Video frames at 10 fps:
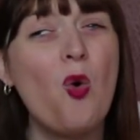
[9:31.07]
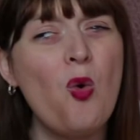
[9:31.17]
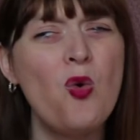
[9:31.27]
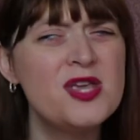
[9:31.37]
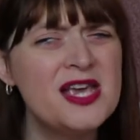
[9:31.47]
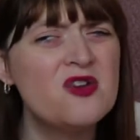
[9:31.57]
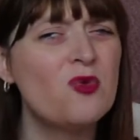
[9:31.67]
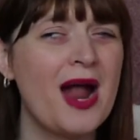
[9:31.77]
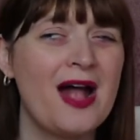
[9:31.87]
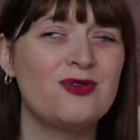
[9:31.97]
all year
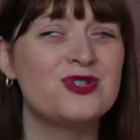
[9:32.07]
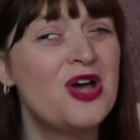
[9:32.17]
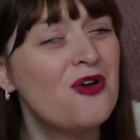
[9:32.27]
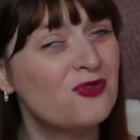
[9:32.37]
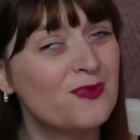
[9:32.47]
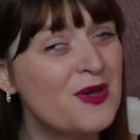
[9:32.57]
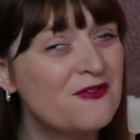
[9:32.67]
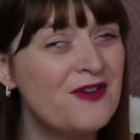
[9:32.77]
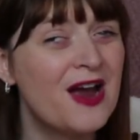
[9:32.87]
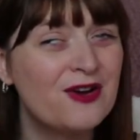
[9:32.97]
round from the
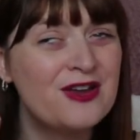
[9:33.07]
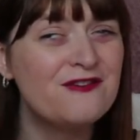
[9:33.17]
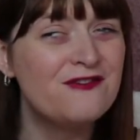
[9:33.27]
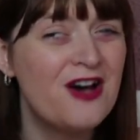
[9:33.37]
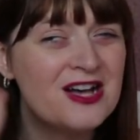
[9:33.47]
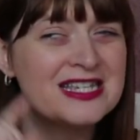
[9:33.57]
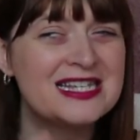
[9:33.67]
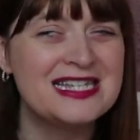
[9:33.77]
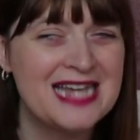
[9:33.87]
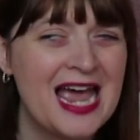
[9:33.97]
very
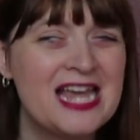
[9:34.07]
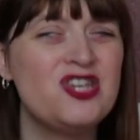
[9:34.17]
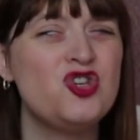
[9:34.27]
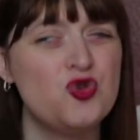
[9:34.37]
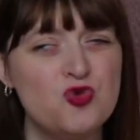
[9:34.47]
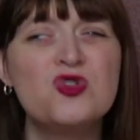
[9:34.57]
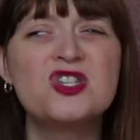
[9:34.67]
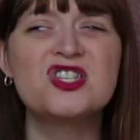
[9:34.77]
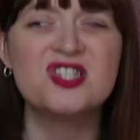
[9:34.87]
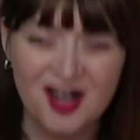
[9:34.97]
first day you
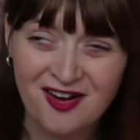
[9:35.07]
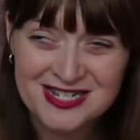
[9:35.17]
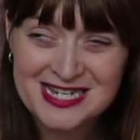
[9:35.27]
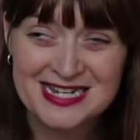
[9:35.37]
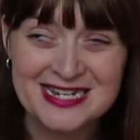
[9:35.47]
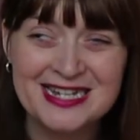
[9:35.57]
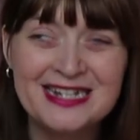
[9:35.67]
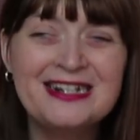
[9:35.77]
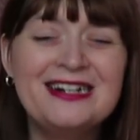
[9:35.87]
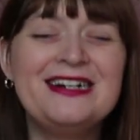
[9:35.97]
started.
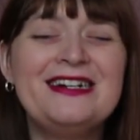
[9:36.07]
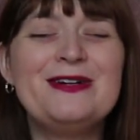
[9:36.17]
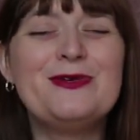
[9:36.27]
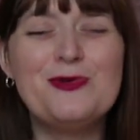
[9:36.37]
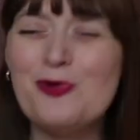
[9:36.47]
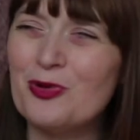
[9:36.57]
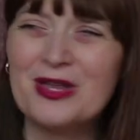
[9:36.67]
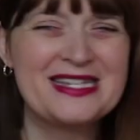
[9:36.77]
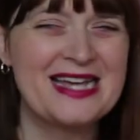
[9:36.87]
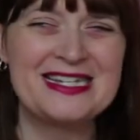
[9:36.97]
Oh,
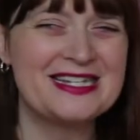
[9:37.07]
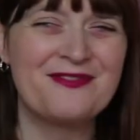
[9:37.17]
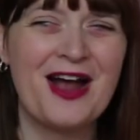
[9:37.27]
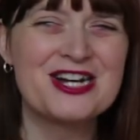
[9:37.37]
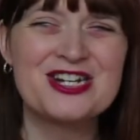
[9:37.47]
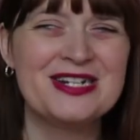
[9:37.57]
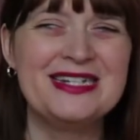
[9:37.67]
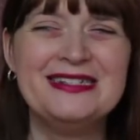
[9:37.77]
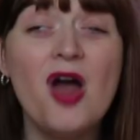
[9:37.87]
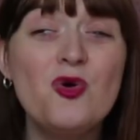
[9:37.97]
the satisfaction.
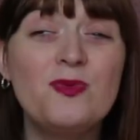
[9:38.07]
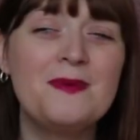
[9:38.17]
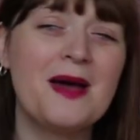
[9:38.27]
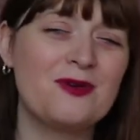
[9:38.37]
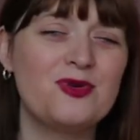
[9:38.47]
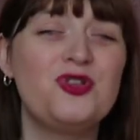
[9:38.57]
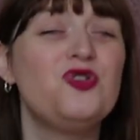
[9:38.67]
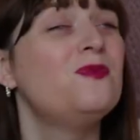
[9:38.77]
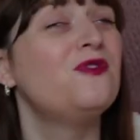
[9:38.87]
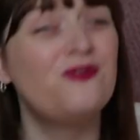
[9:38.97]
I will be back with
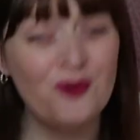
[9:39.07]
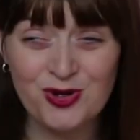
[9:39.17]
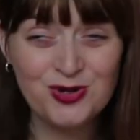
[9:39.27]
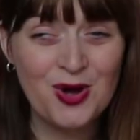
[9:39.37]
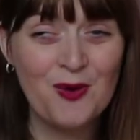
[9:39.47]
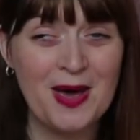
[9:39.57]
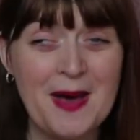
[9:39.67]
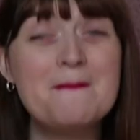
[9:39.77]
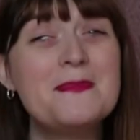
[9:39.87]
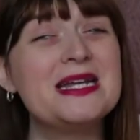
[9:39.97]
you before you know
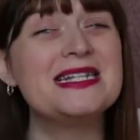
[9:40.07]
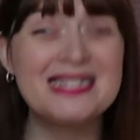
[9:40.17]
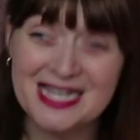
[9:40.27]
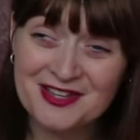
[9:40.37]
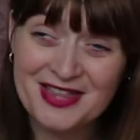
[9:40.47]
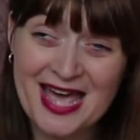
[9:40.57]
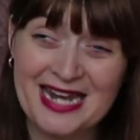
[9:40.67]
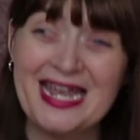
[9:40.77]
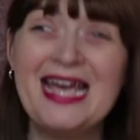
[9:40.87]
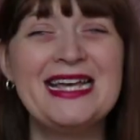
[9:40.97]
it, but until
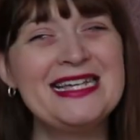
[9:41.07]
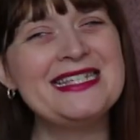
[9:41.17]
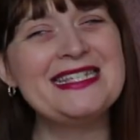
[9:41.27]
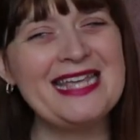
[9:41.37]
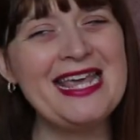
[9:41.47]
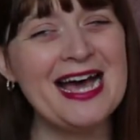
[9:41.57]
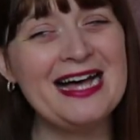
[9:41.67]
then, see